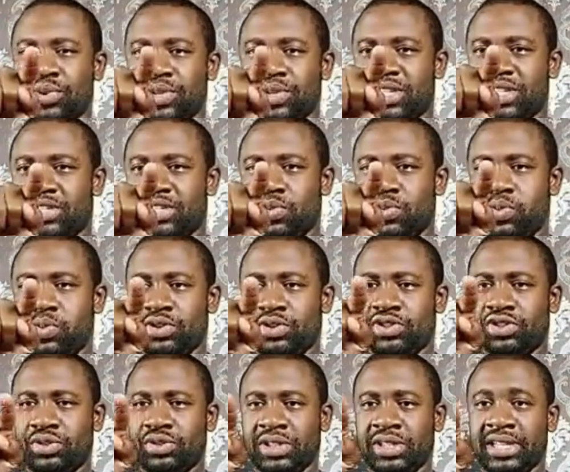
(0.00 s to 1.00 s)
going this one
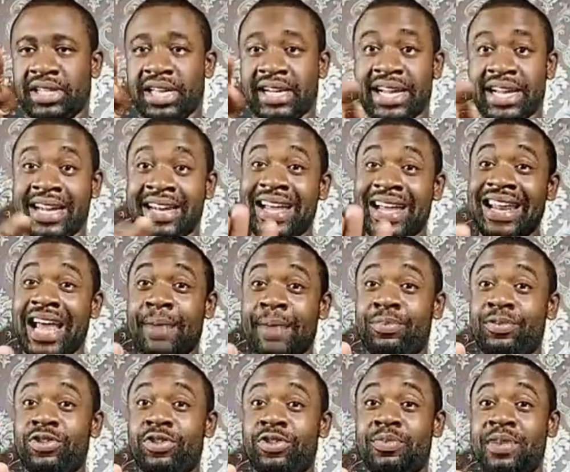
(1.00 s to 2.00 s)
straight line. And that
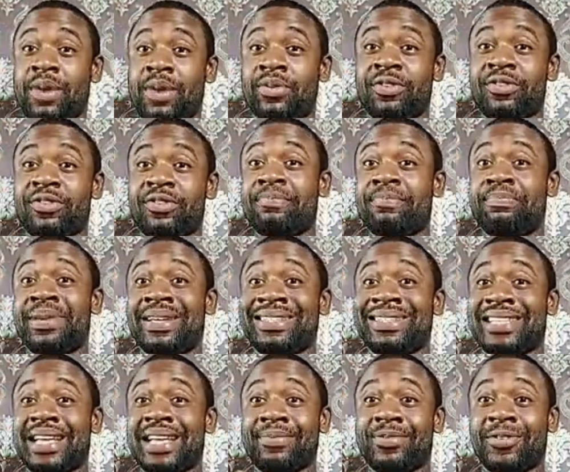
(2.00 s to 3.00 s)
happened to me at one of the
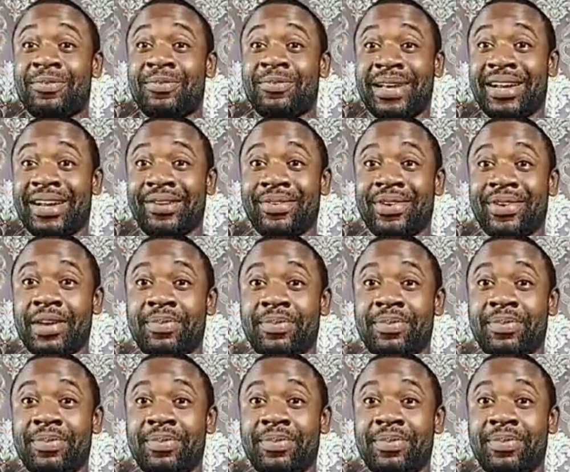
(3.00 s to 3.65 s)
best times of my career,